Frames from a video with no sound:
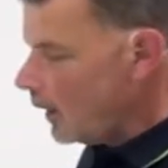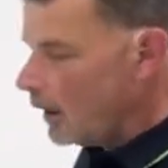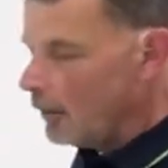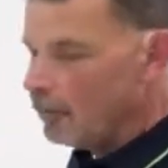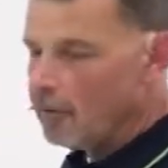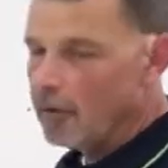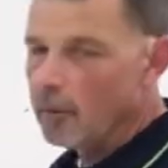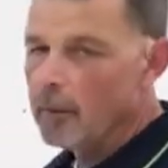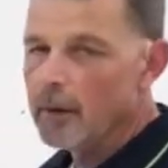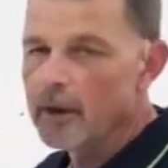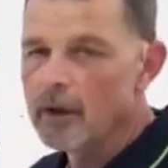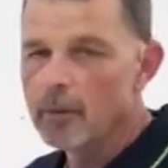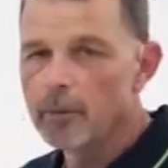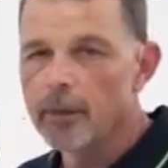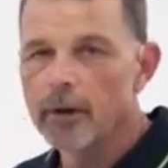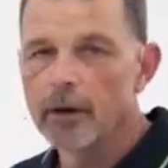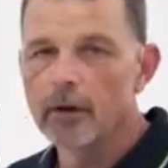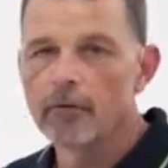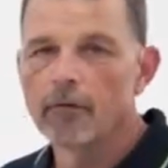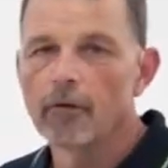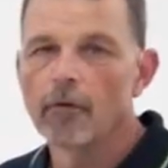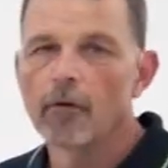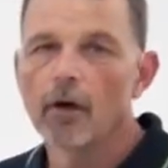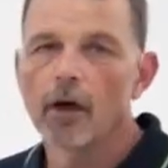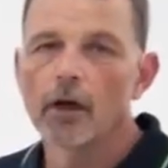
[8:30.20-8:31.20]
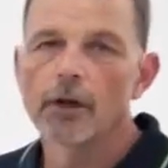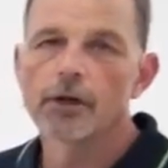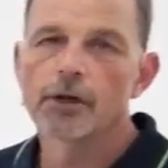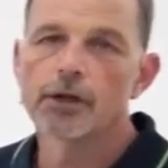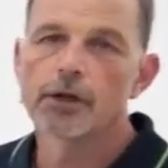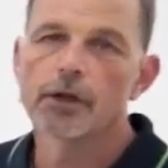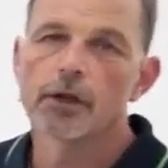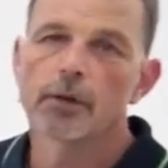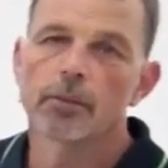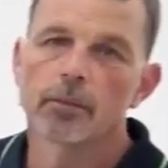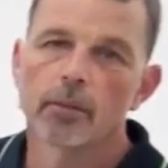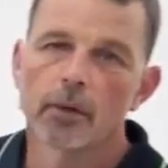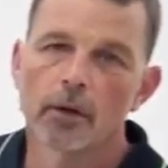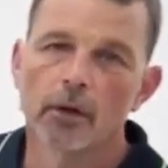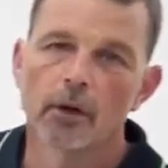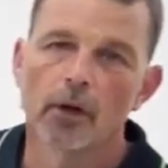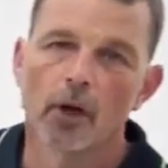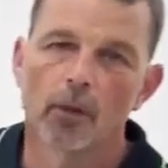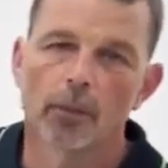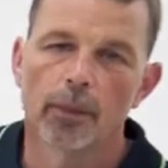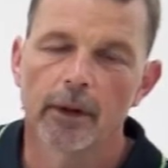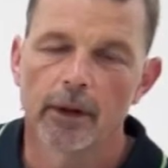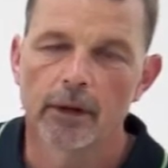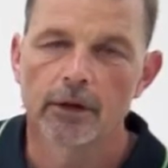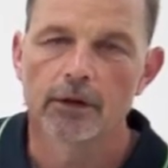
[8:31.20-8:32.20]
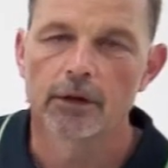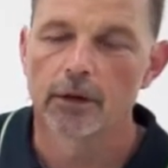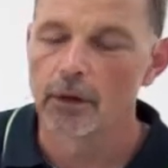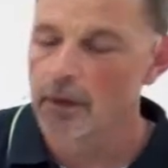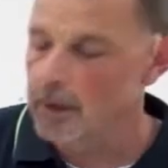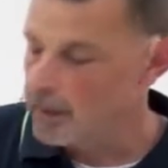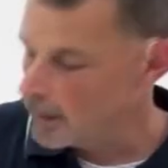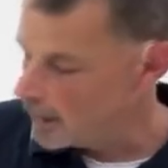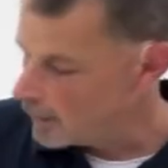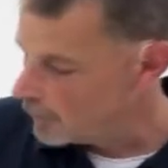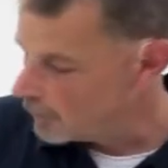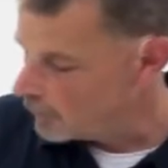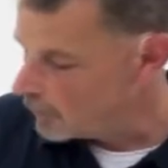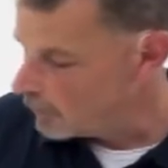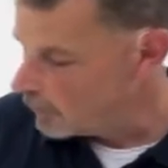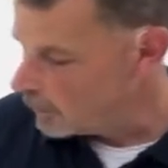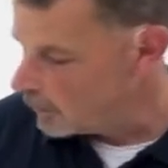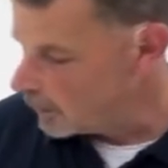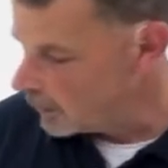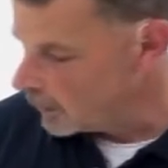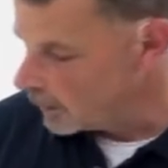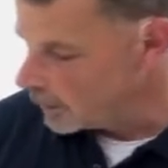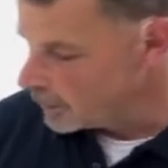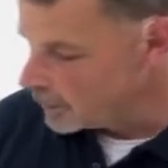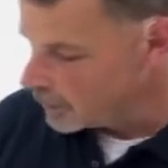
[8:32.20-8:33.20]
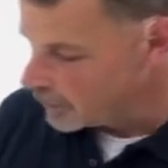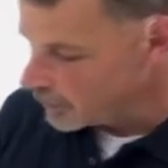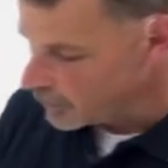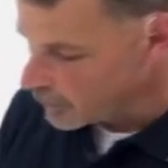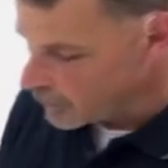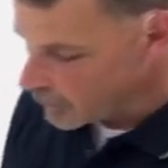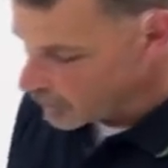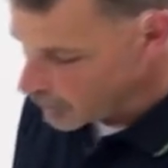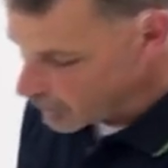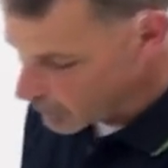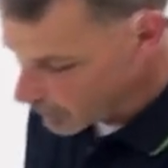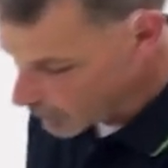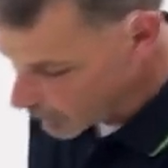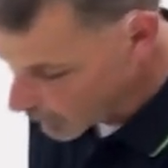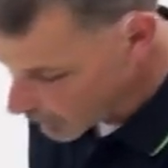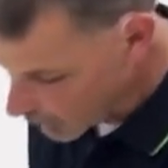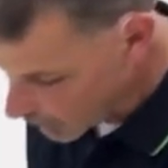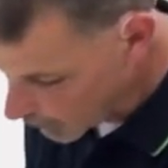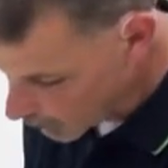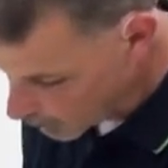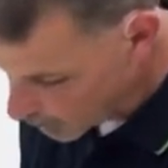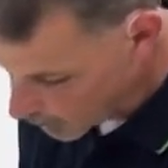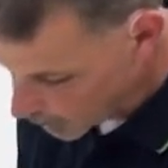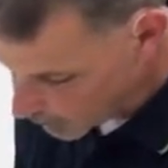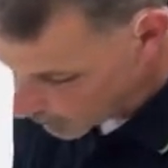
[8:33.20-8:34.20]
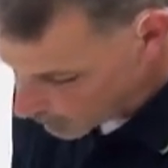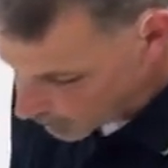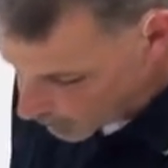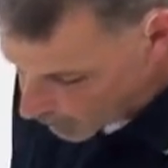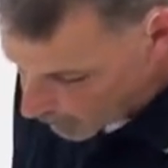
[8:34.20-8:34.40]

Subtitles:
If I'm in a bit of a rush and not being too careful, and I just undo the clip,